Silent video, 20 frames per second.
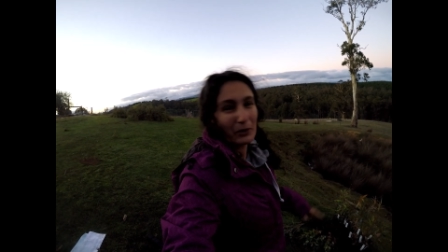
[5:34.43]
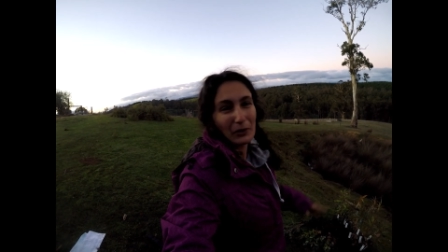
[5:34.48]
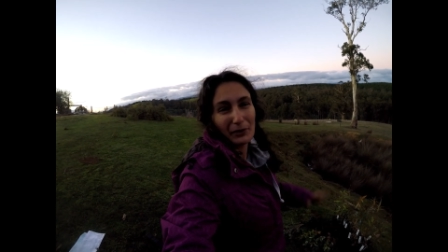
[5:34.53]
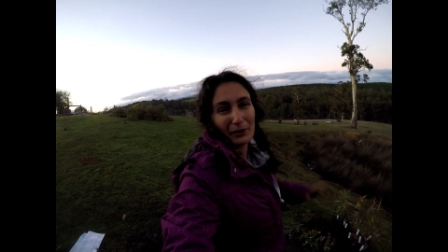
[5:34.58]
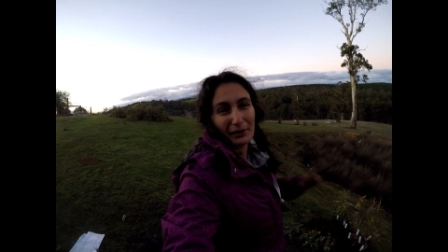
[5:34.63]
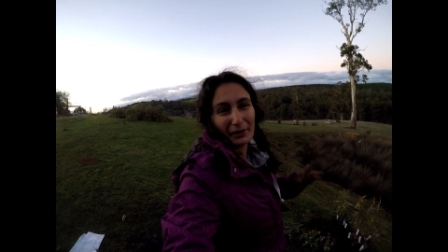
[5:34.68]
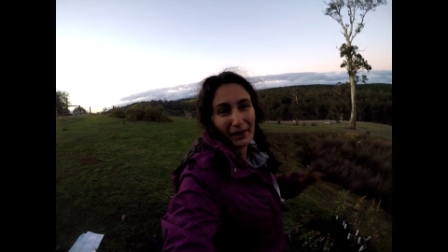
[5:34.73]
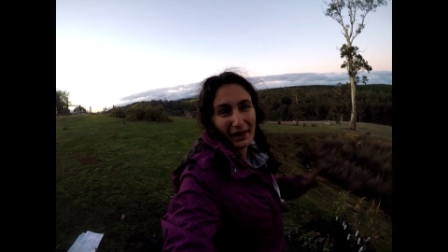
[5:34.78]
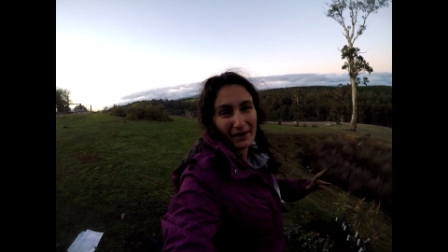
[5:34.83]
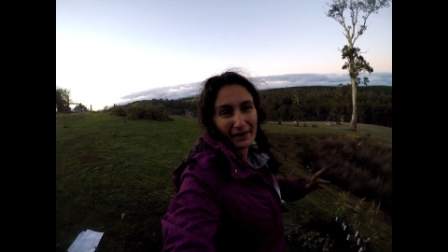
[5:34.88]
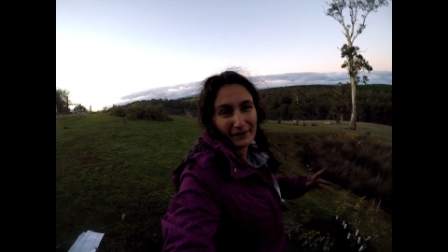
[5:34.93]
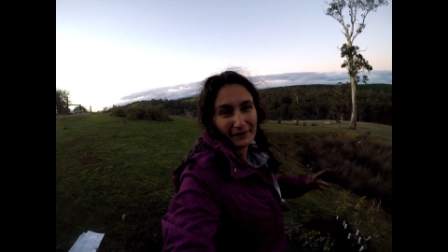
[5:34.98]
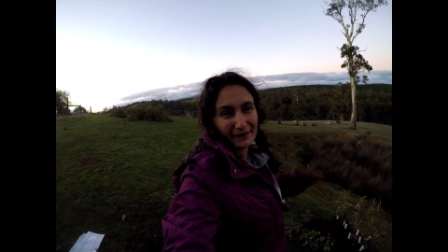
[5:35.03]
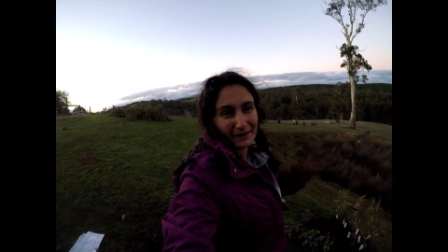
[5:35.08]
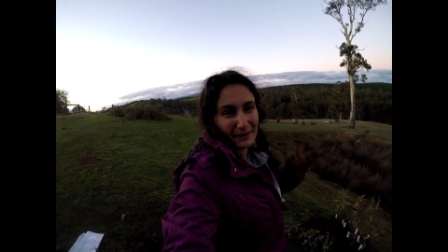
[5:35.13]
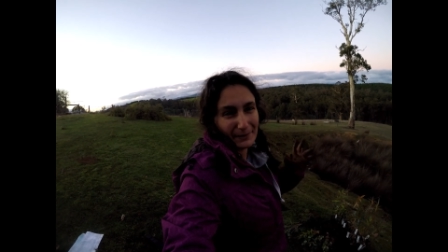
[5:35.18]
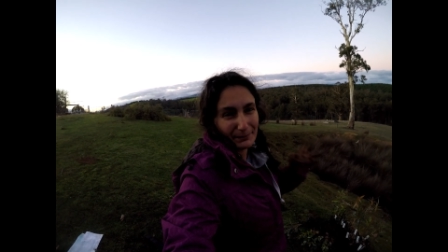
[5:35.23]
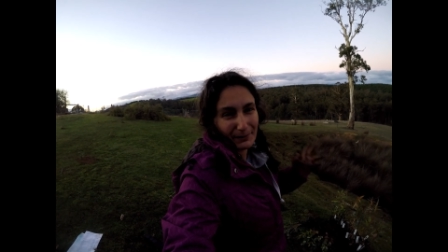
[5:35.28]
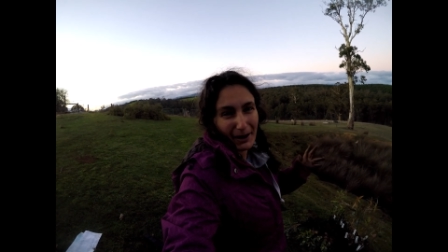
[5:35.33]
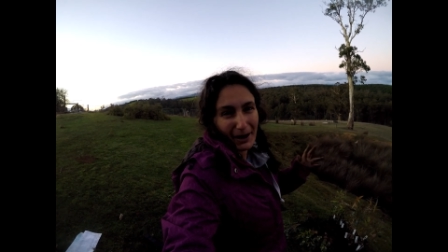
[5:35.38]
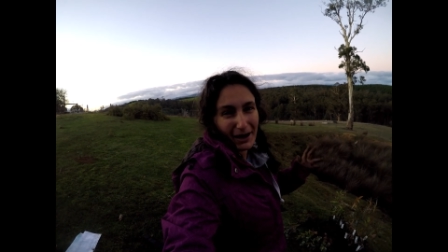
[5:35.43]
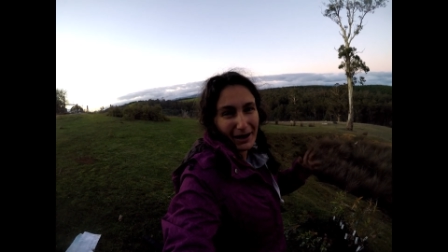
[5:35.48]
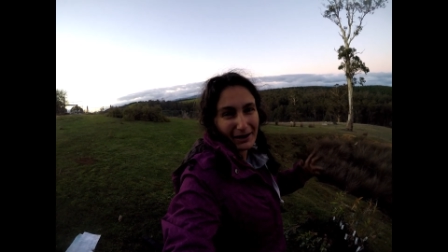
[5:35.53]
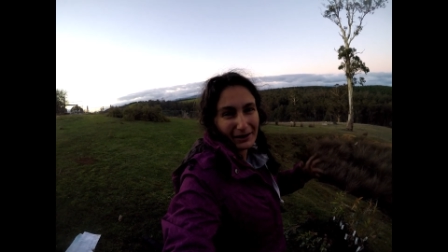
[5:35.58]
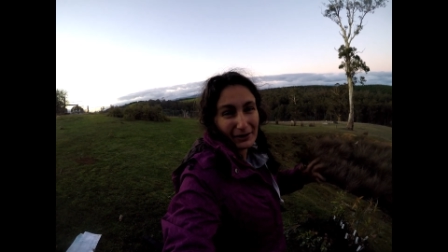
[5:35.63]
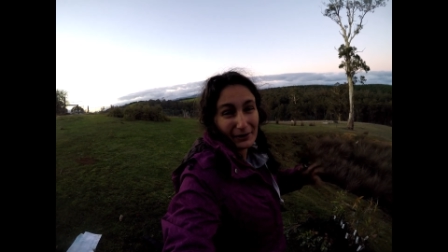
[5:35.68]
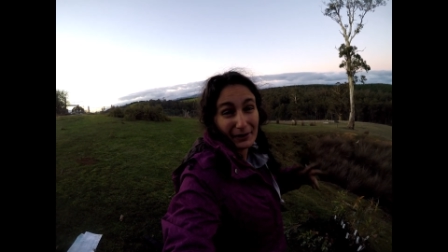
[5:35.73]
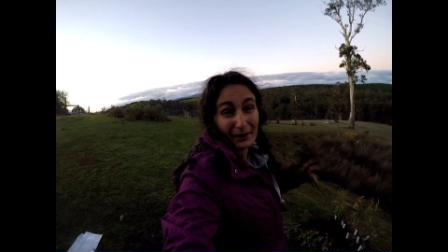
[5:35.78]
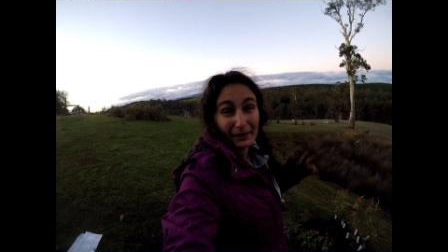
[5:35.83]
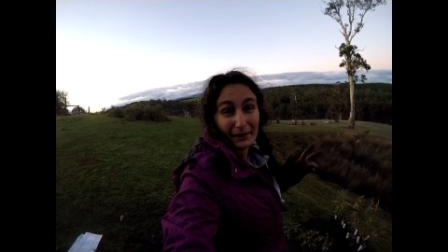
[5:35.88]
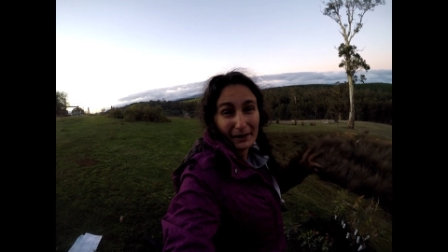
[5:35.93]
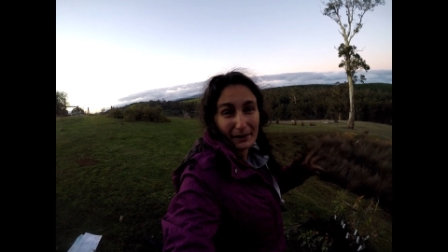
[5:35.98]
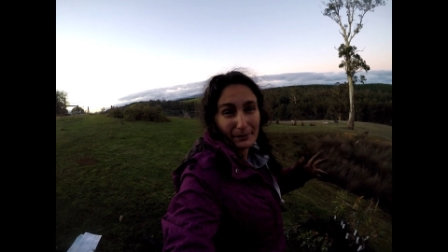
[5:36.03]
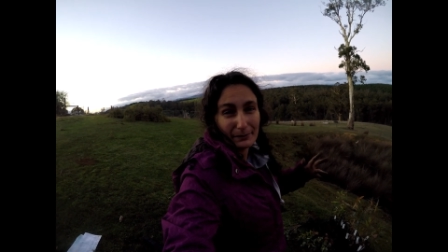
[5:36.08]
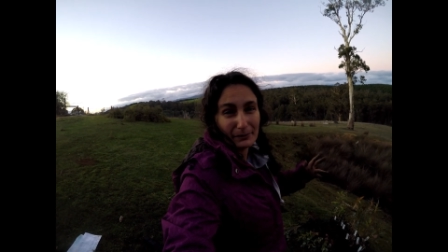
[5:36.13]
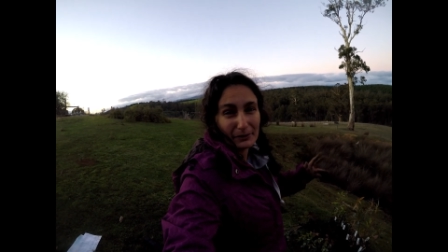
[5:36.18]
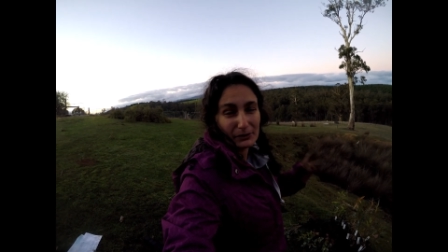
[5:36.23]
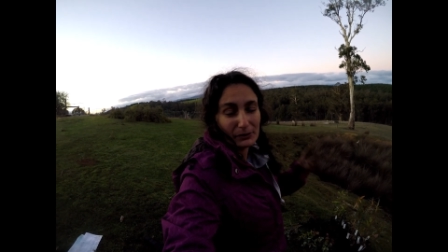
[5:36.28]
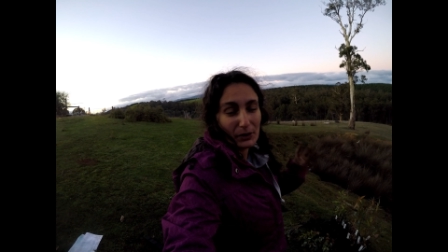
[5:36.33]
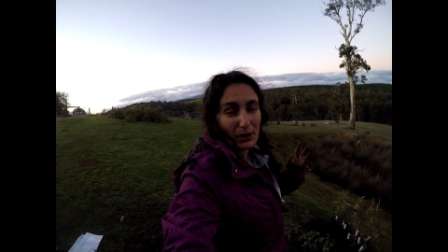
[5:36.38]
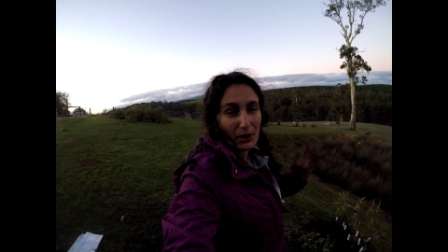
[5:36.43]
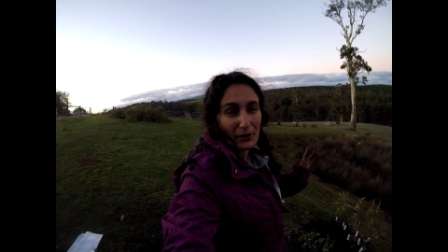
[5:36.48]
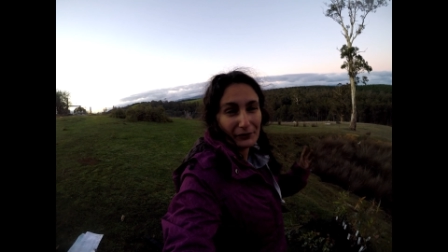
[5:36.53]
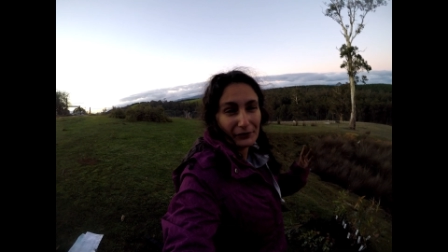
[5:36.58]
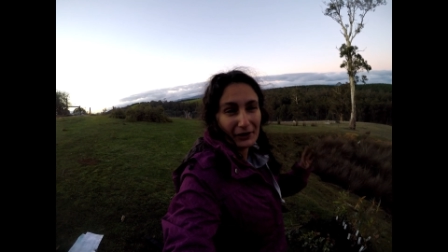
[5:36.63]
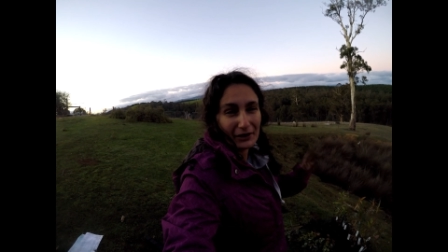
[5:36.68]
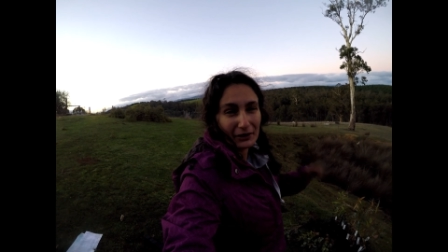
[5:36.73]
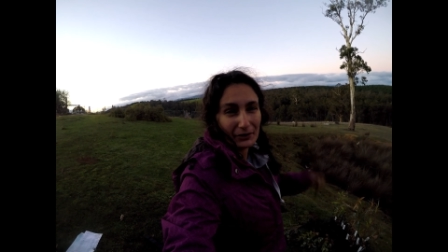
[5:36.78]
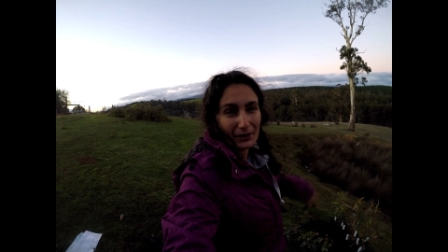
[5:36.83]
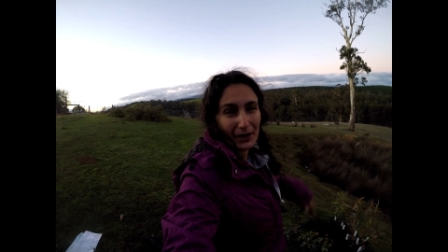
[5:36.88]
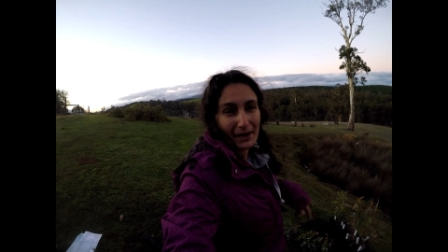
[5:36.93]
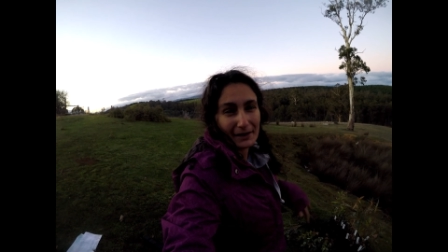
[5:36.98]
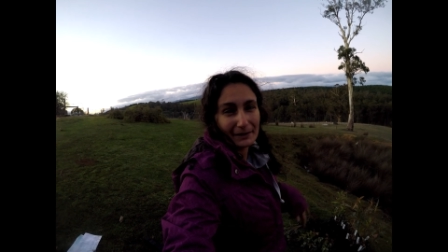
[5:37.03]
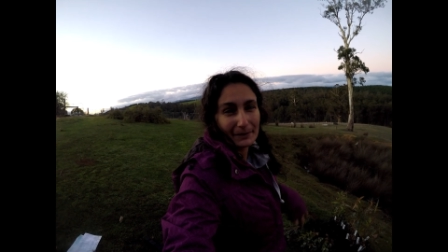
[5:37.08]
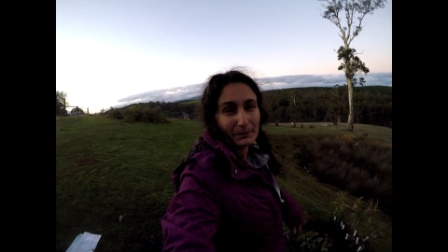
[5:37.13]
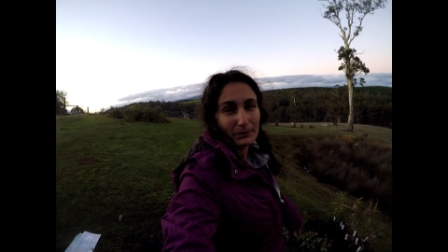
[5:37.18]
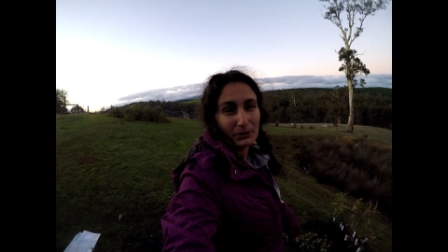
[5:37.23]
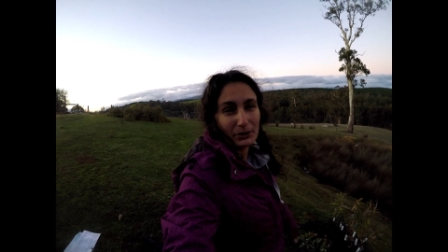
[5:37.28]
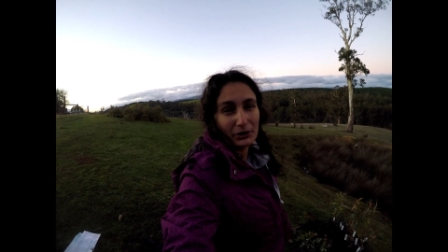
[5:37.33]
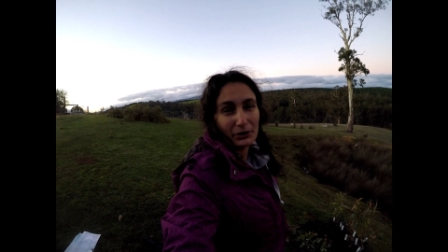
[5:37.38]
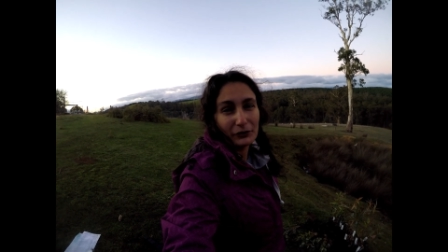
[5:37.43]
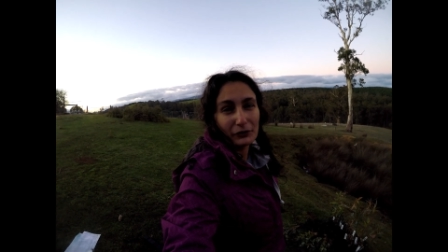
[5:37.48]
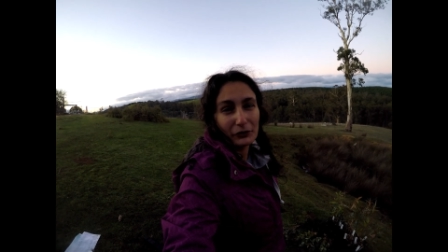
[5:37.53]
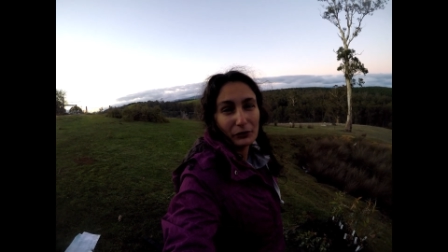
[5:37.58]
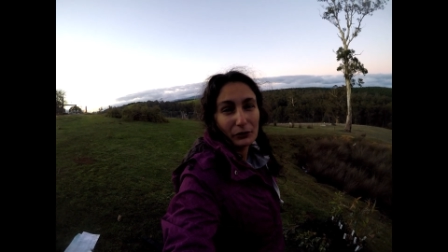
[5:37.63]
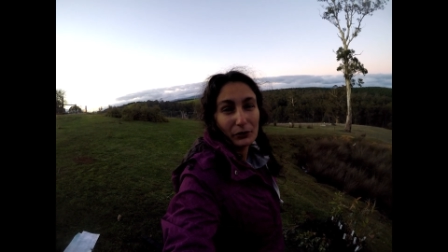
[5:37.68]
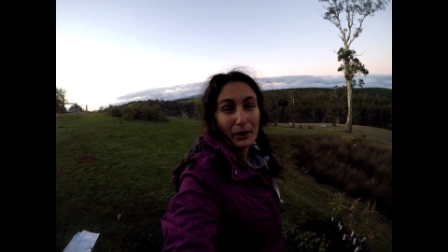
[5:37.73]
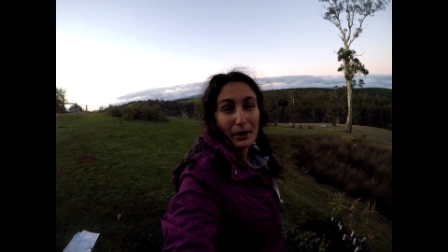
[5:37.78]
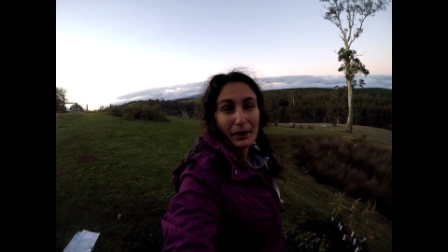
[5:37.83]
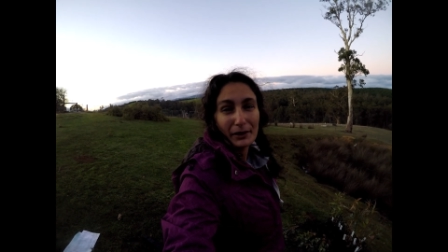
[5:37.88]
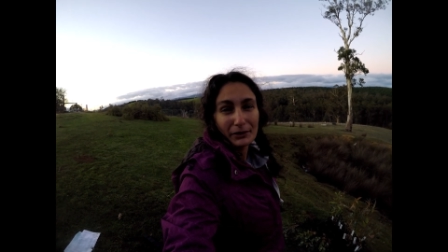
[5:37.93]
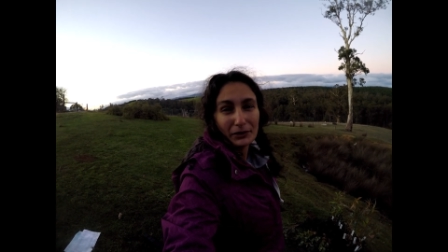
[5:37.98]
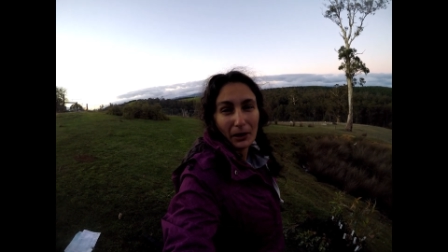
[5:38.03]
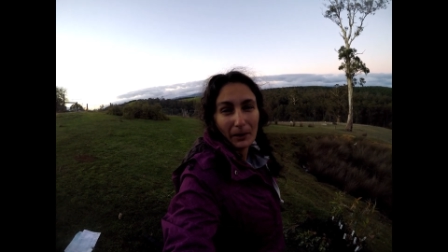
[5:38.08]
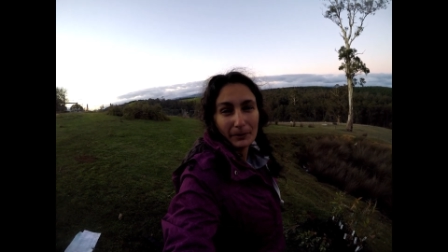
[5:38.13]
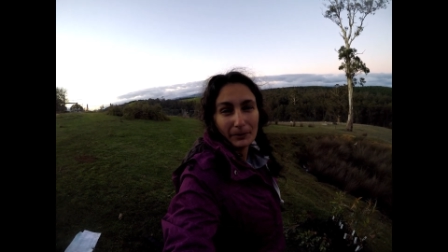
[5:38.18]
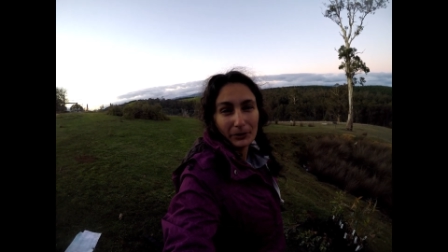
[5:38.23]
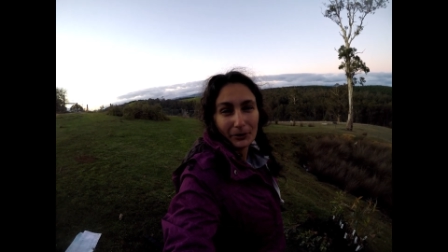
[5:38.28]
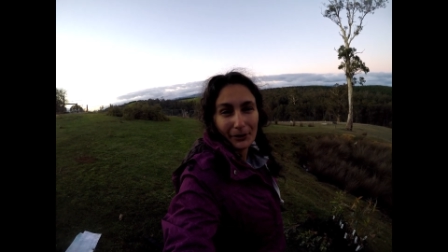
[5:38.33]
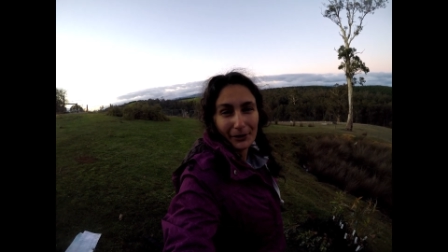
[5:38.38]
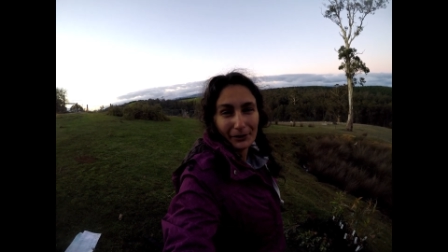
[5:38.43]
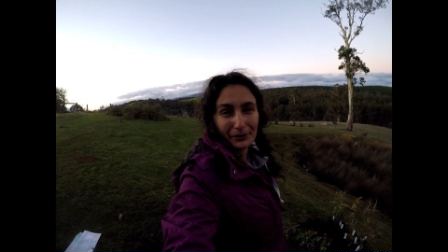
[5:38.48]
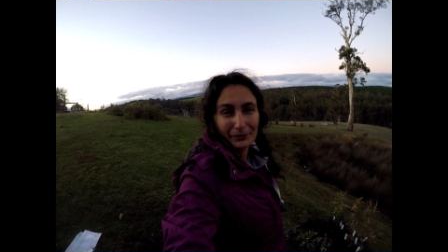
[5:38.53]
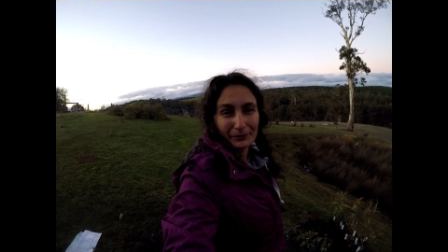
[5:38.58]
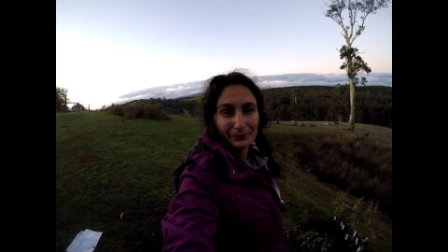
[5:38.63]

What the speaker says: the leaves and the bark and the limbs will hopefully create some beautiful topsoil.